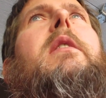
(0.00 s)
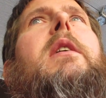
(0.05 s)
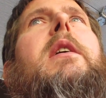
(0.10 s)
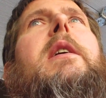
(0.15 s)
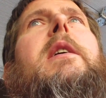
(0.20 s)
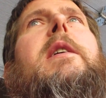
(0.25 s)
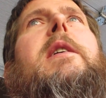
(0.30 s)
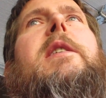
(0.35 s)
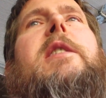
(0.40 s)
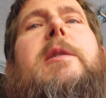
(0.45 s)

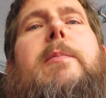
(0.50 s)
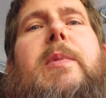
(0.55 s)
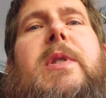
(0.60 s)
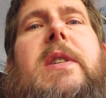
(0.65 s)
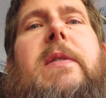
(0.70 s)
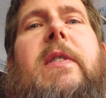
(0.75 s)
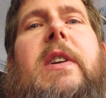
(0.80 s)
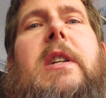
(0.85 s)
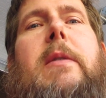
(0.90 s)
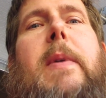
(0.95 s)
uh,
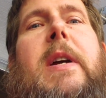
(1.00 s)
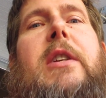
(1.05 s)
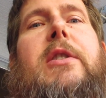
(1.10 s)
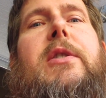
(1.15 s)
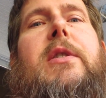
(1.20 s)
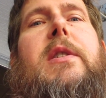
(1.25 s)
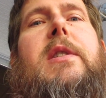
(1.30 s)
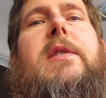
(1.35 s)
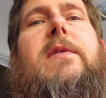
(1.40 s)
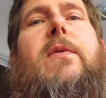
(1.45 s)
specific
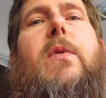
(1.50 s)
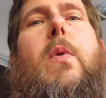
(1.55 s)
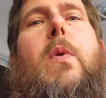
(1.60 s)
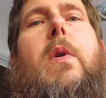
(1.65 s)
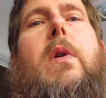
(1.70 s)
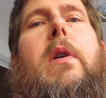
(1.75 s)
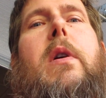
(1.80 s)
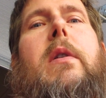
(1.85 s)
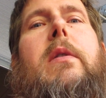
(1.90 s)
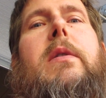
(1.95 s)
dimensions
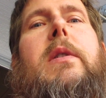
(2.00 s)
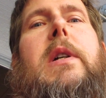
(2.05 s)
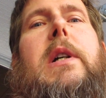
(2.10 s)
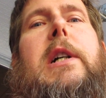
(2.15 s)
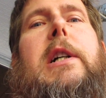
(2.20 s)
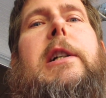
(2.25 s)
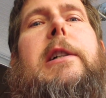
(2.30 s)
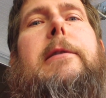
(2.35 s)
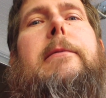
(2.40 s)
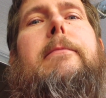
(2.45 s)
for
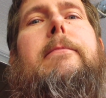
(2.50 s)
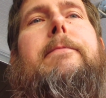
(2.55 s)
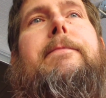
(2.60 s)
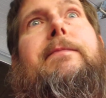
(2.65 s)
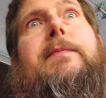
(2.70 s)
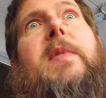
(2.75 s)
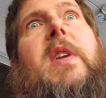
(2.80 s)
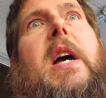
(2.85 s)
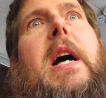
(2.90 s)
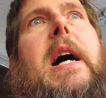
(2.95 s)
um,
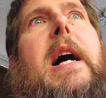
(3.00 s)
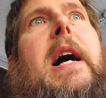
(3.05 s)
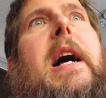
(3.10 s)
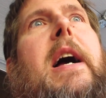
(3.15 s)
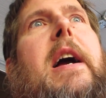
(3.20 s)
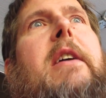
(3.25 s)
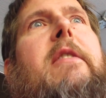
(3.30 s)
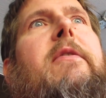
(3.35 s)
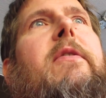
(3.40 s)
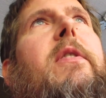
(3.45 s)
a
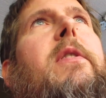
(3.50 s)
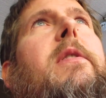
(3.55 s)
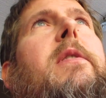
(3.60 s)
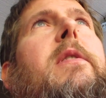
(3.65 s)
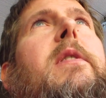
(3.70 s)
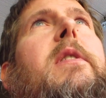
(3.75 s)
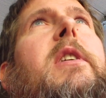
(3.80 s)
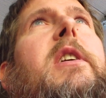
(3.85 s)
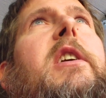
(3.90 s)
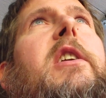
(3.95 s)
hive.
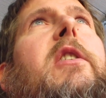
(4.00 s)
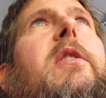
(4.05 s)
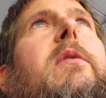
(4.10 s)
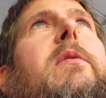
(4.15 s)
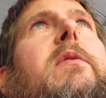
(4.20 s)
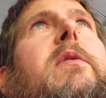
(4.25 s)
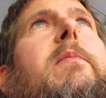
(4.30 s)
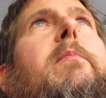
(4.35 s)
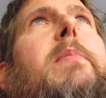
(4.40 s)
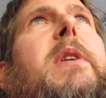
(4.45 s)
You
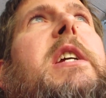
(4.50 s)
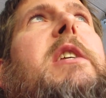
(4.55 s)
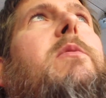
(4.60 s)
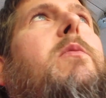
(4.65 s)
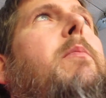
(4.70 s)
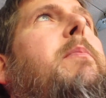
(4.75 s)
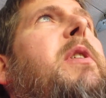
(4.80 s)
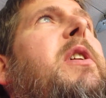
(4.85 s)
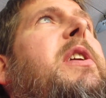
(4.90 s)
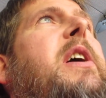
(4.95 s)
know, bees
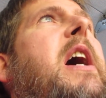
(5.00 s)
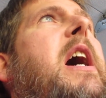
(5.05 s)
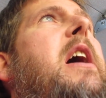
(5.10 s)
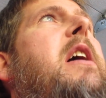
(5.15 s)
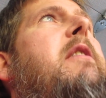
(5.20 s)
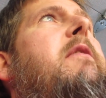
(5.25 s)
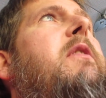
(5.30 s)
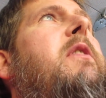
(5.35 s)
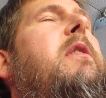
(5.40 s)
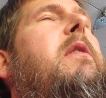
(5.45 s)
will build a
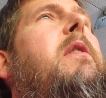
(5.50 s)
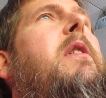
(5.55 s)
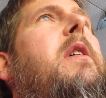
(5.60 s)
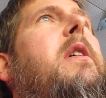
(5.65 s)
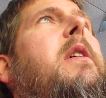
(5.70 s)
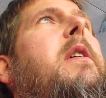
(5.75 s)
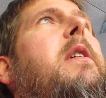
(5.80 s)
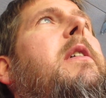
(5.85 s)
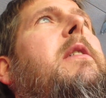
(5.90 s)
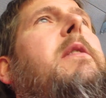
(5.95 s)
hive in
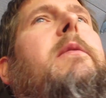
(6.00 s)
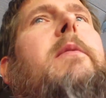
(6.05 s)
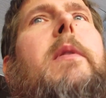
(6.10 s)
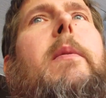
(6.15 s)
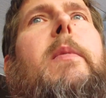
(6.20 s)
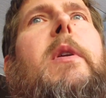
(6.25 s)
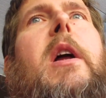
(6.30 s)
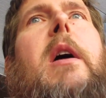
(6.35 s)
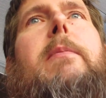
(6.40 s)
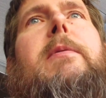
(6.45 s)

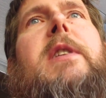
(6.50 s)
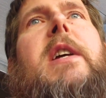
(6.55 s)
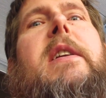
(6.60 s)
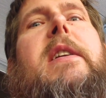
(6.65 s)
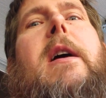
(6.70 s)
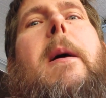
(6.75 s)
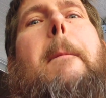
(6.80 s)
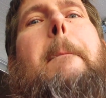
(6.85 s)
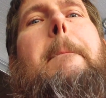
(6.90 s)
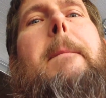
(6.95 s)
I mean, upside
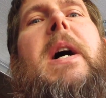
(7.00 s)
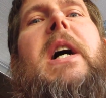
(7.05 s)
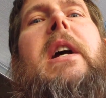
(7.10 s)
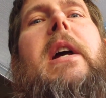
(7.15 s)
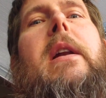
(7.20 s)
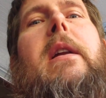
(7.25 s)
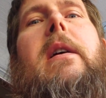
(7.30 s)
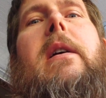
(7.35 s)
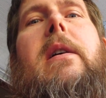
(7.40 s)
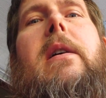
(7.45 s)
down
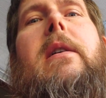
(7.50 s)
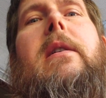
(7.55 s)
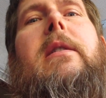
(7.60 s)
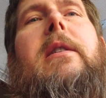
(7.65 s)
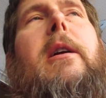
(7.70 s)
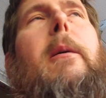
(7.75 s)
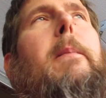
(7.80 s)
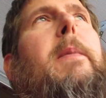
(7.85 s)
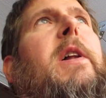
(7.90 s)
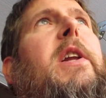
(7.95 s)
bucket.
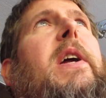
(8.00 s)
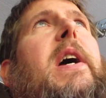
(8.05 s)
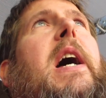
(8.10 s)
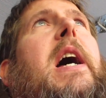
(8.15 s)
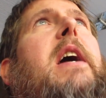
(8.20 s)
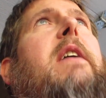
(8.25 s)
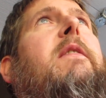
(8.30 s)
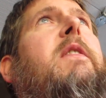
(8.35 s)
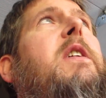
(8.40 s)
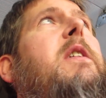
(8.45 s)
They'll build a
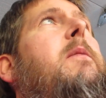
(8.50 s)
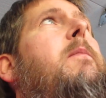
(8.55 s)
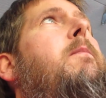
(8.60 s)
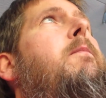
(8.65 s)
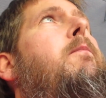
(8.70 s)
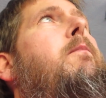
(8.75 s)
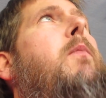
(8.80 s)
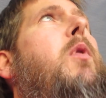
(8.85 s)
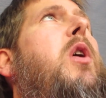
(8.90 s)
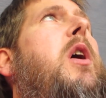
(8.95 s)
hive in a
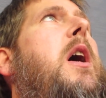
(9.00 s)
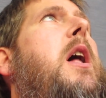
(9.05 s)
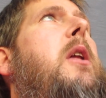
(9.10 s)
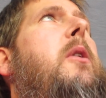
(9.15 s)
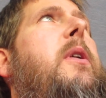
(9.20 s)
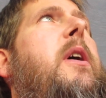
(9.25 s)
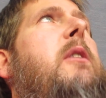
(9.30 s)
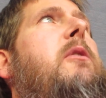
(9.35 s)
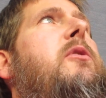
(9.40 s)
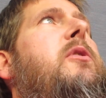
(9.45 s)

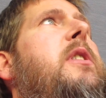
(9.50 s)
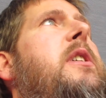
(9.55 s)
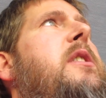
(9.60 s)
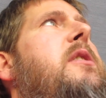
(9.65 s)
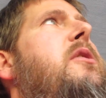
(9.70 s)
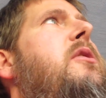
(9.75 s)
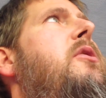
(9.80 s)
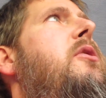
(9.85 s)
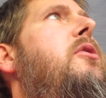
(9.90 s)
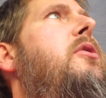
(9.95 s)
hollowed out tree
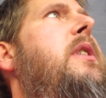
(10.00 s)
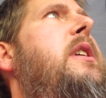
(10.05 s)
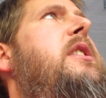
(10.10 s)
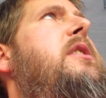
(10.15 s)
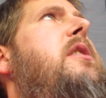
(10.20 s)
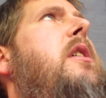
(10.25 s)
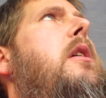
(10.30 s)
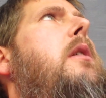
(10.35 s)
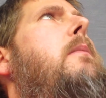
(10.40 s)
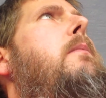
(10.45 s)
tree
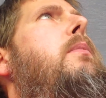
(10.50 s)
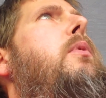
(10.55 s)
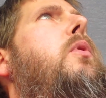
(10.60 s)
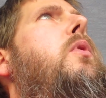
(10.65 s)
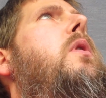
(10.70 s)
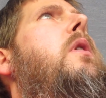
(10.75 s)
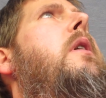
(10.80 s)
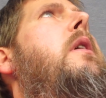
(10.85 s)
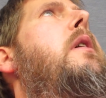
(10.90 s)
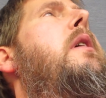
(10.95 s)
stump
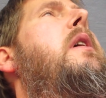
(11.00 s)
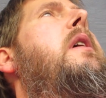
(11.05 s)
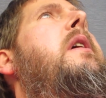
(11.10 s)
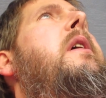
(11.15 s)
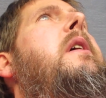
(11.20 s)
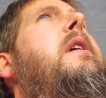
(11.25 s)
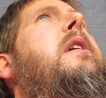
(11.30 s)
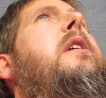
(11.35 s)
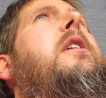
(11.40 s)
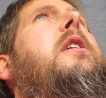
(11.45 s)
or
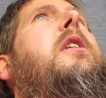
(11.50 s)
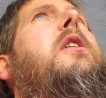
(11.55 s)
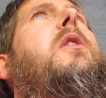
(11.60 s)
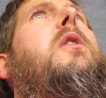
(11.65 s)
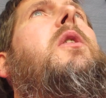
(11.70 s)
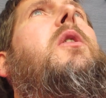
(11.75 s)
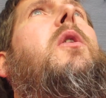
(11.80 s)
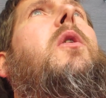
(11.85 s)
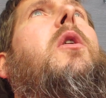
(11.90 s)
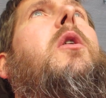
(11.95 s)

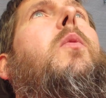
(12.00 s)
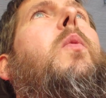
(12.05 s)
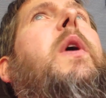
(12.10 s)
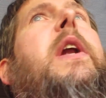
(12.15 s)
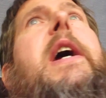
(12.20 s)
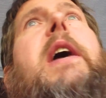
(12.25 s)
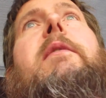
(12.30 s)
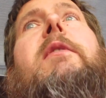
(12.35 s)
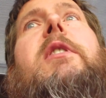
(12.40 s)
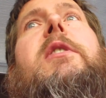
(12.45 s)
or
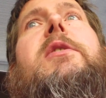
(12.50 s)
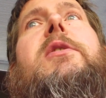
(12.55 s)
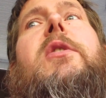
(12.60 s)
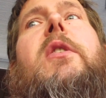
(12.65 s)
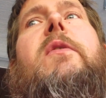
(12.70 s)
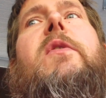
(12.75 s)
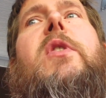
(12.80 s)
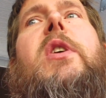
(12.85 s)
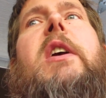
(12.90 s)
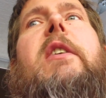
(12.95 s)
whatever.
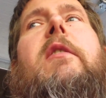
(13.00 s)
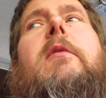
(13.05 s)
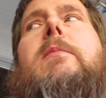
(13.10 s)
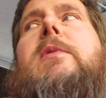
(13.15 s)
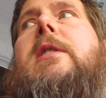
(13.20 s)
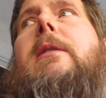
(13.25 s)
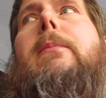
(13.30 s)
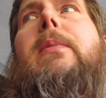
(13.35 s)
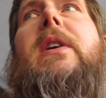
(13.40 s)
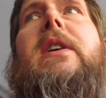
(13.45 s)
So if you give them
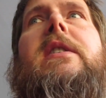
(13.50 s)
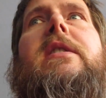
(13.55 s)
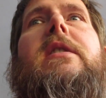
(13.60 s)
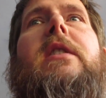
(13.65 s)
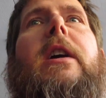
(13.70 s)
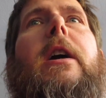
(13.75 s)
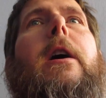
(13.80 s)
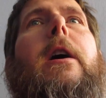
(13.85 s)
someplace to